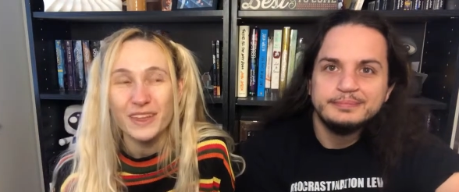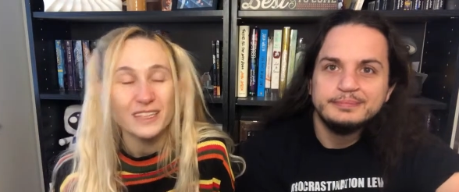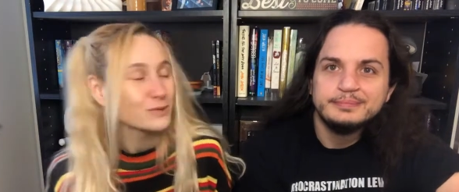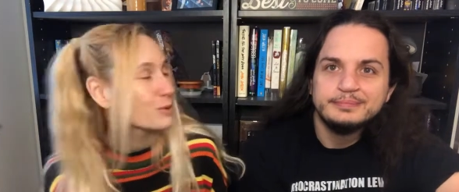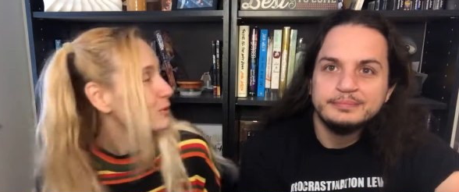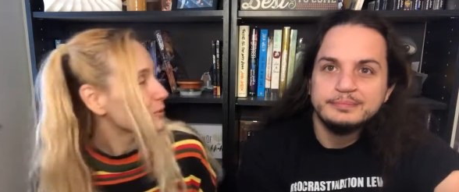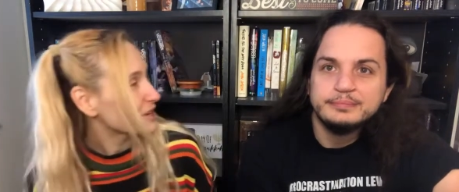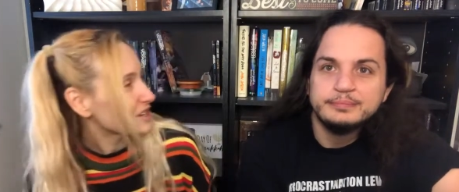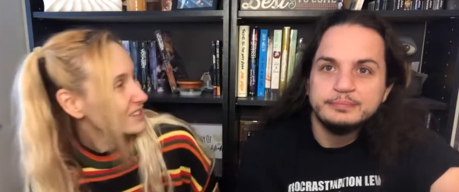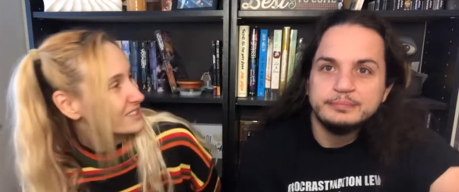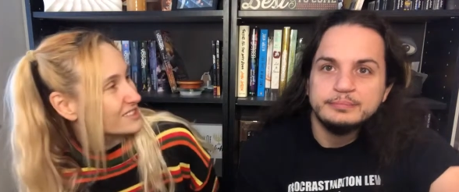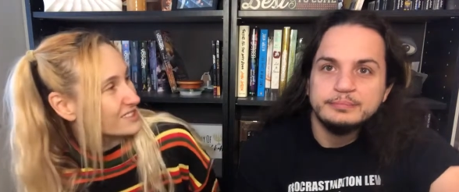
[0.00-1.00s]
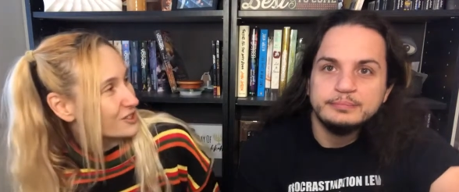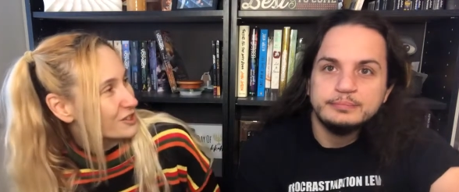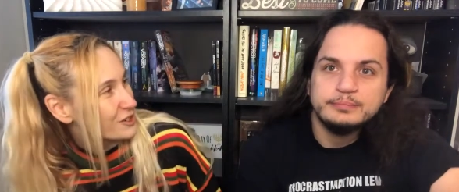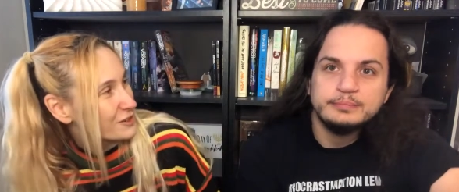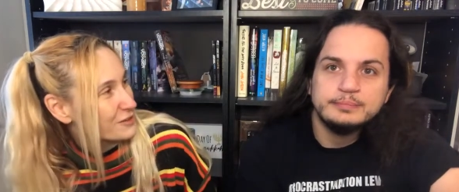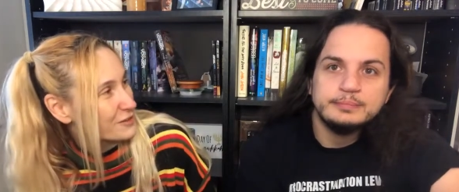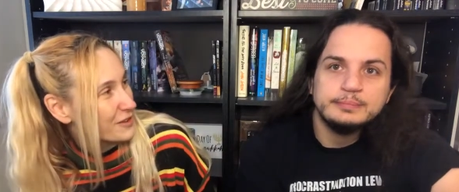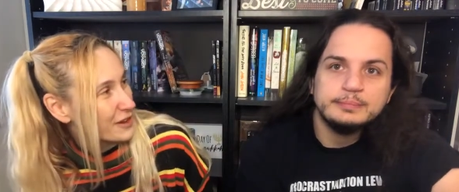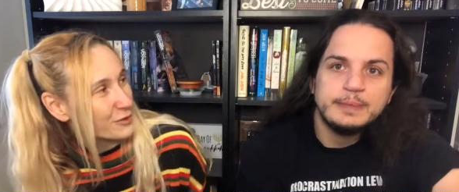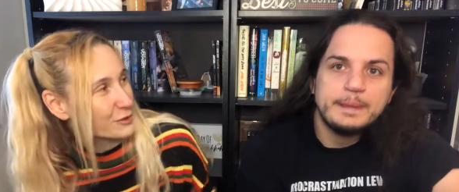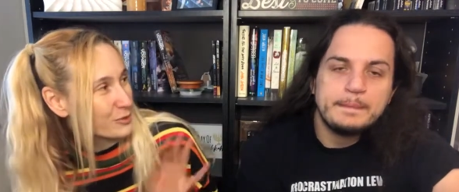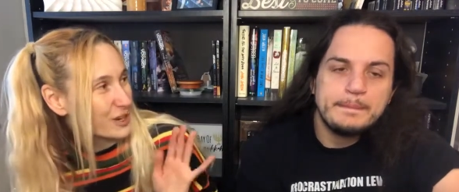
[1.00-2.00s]
Speaker 1: so what was your
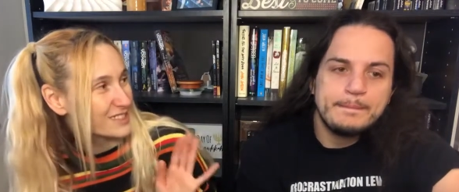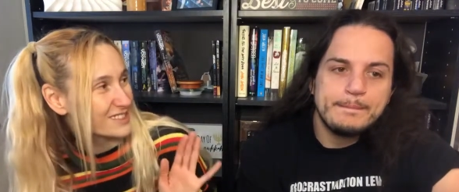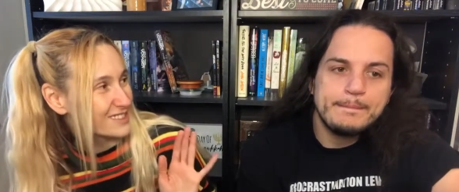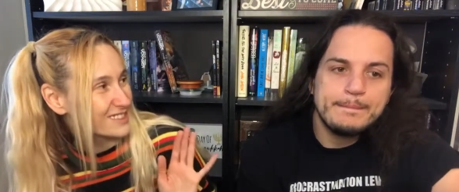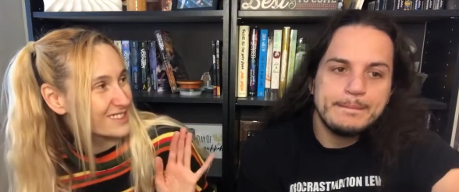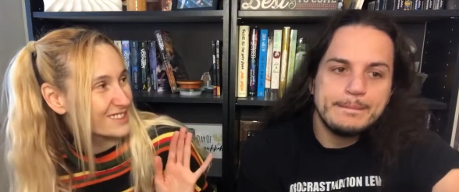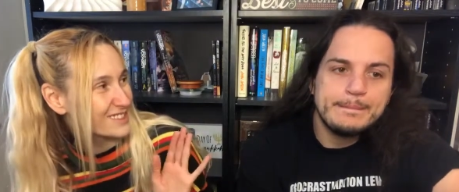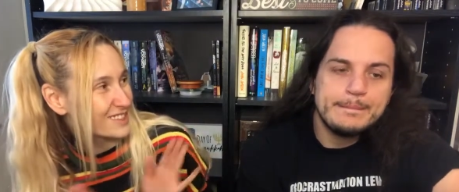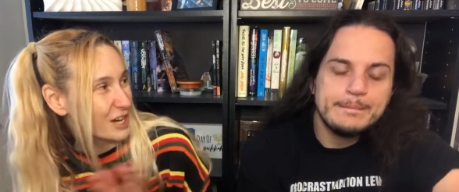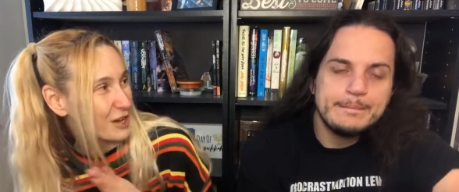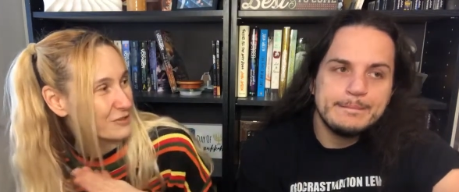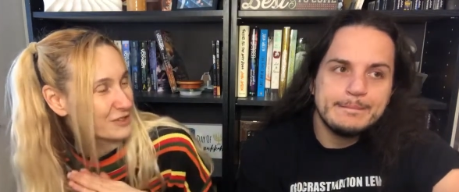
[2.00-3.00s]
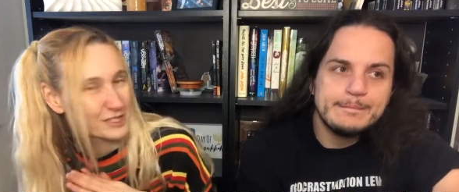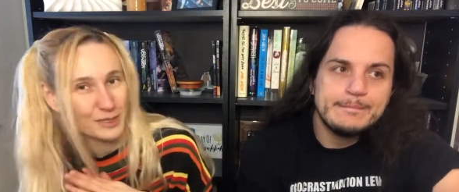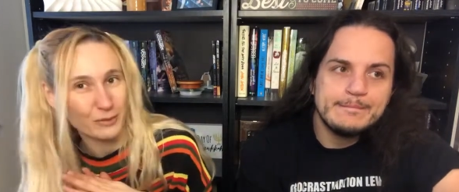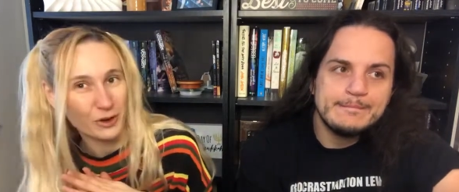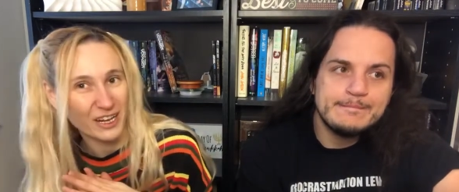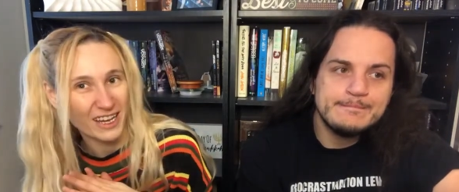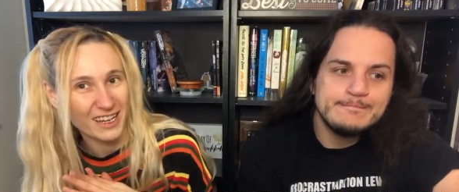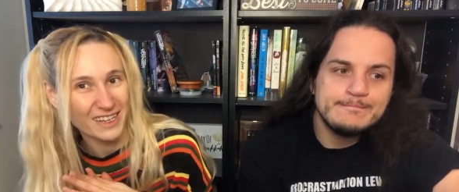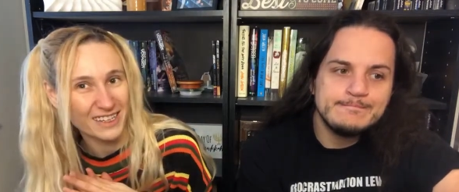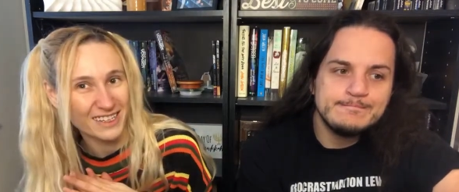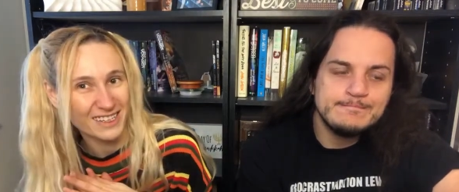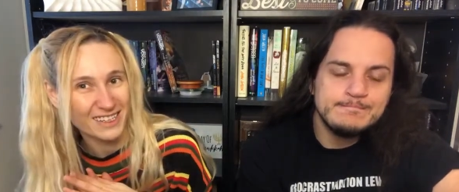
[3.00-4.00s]
favorite present of this morning?
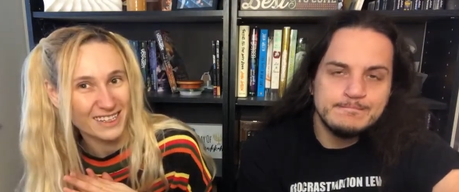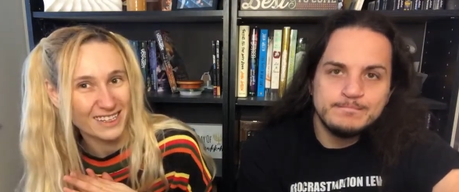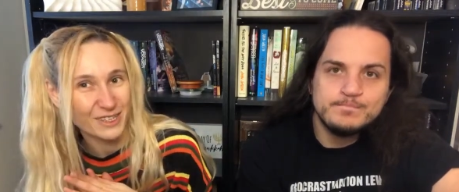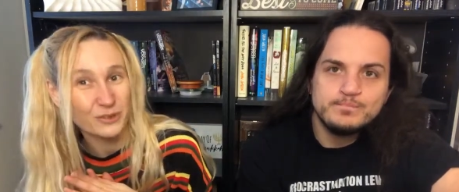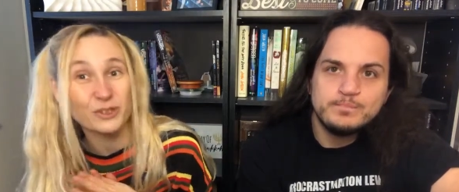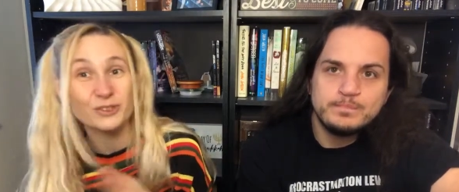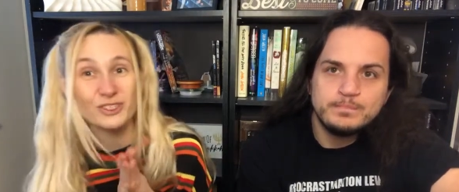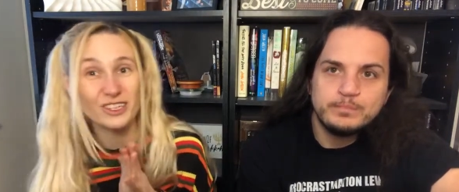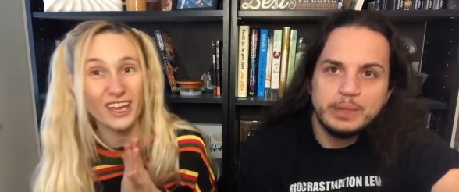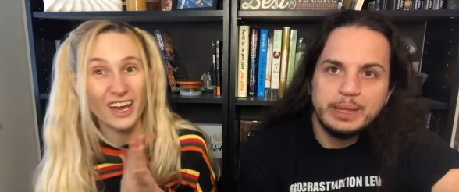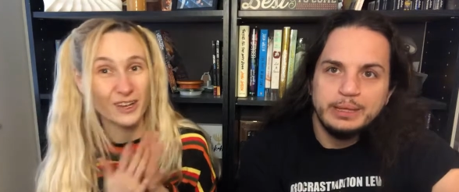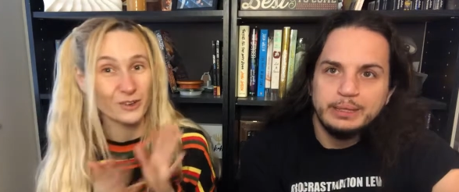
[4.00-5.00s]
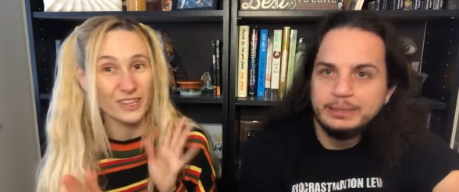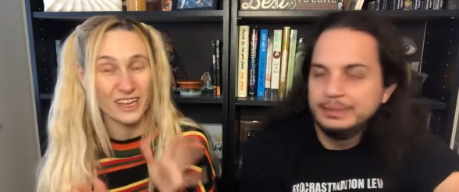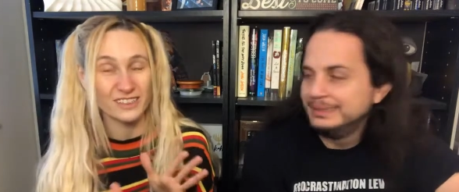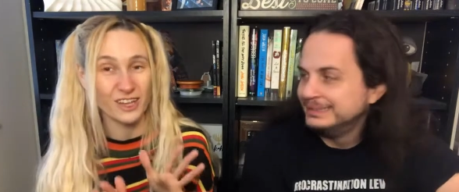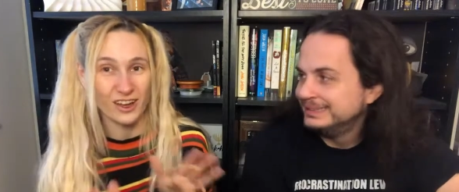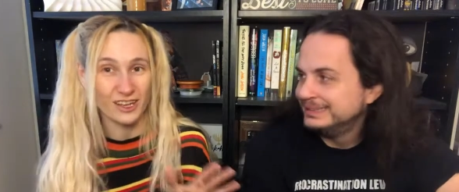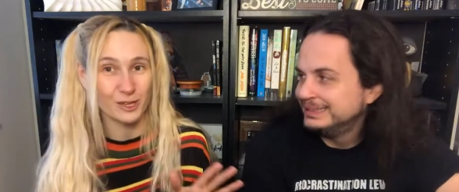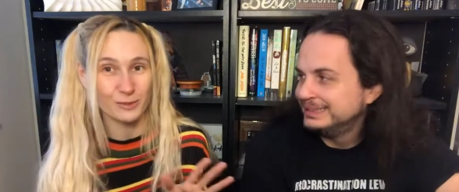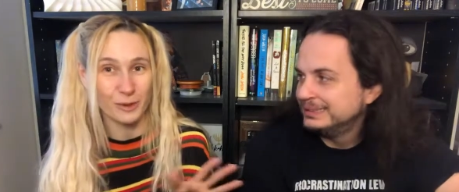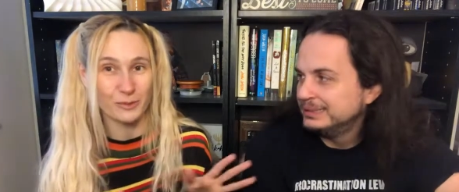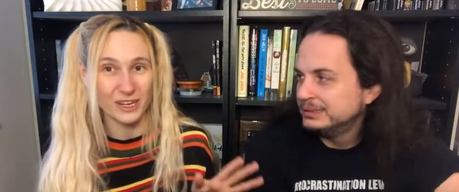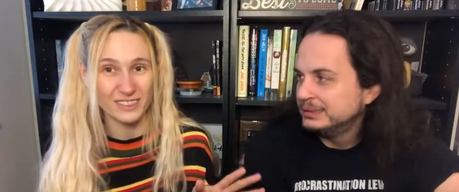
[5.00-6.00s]
Mm. Usually I don't like talking
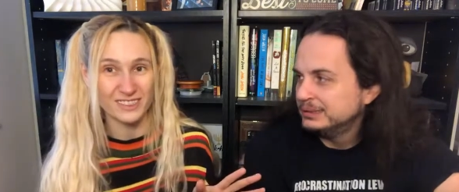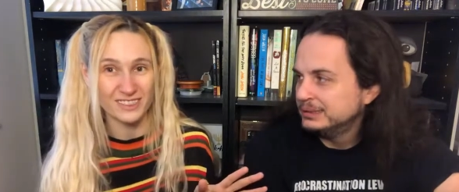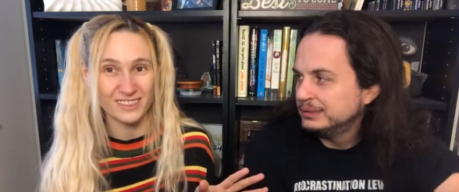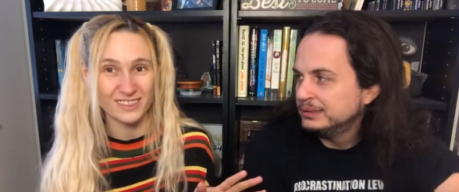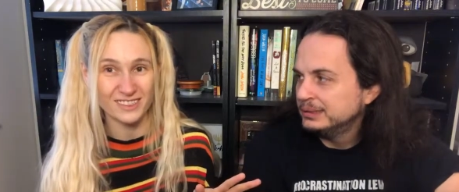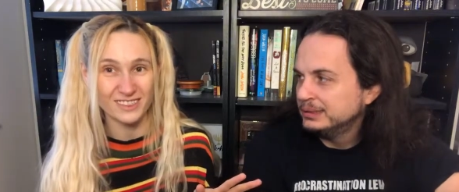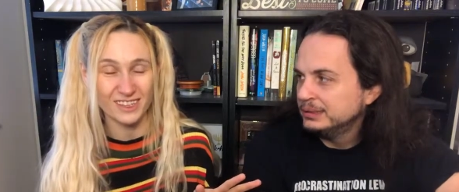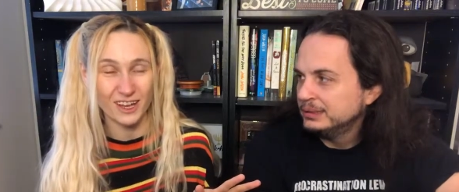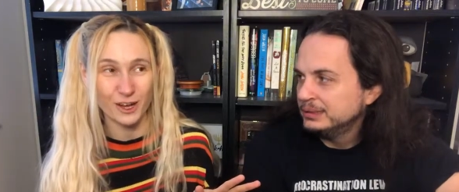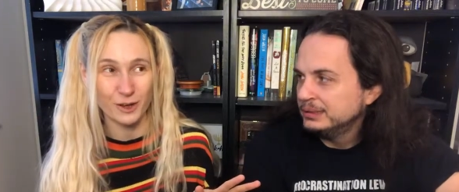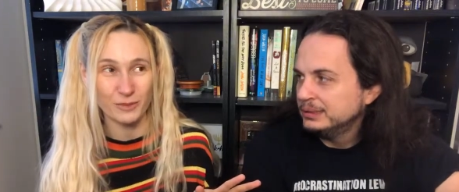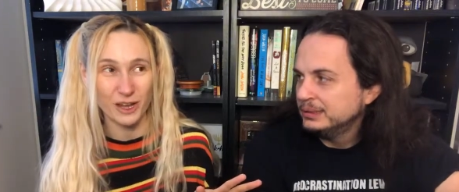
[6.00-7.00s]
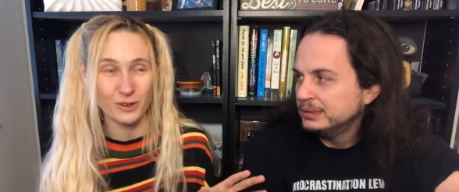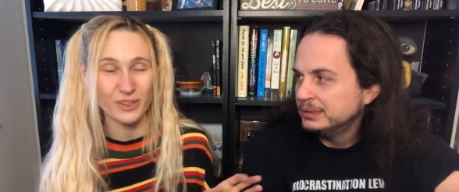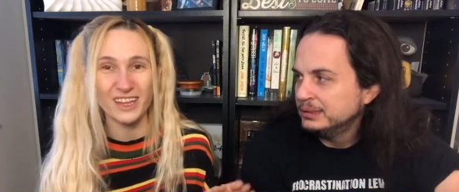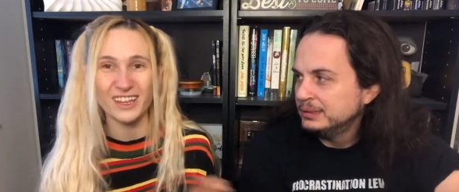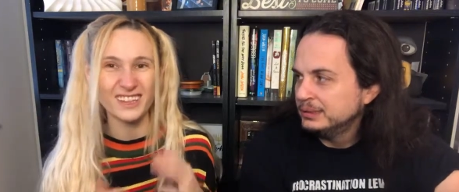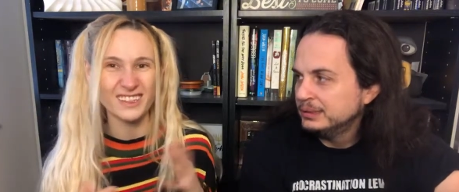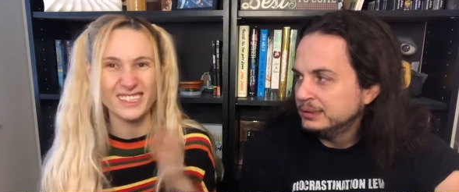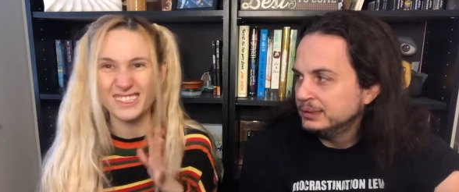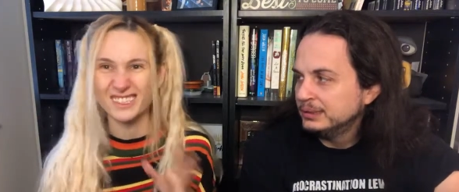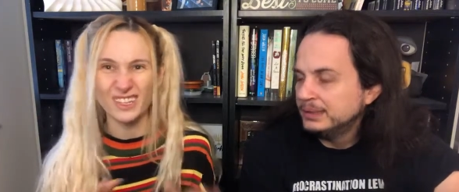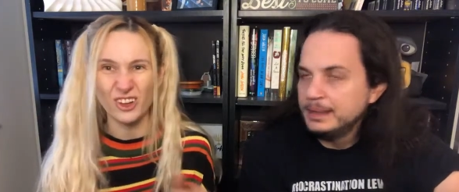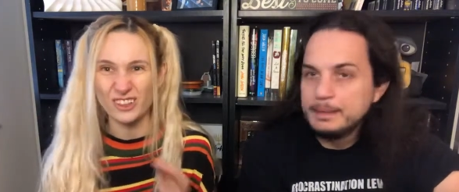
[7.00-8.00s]
about presents. Um, I don't like like
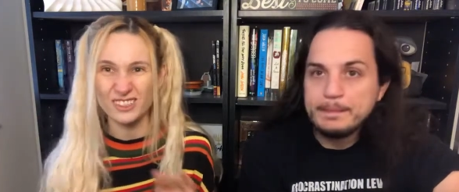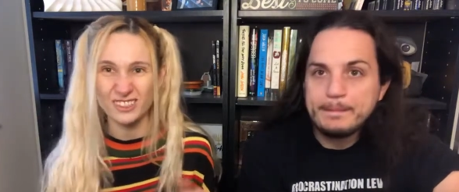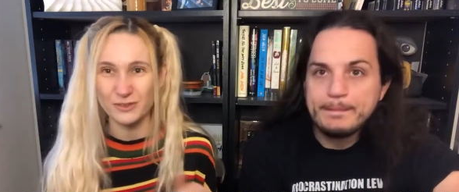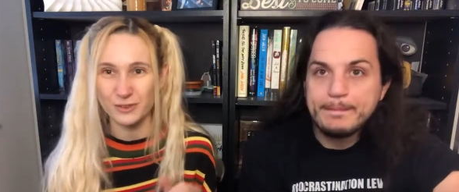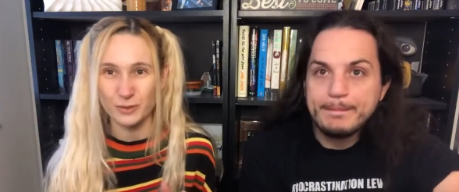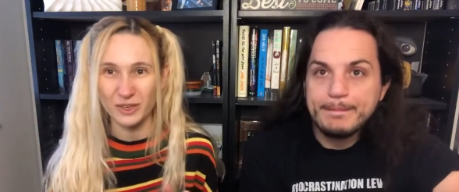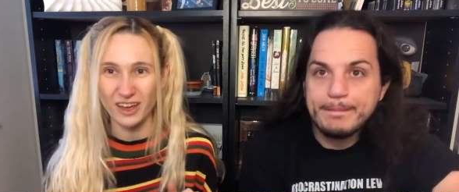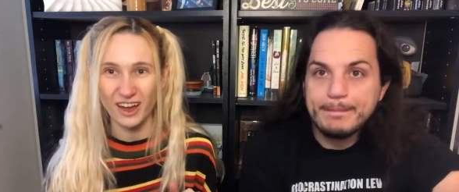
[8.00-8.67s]
listing all the stuff that we got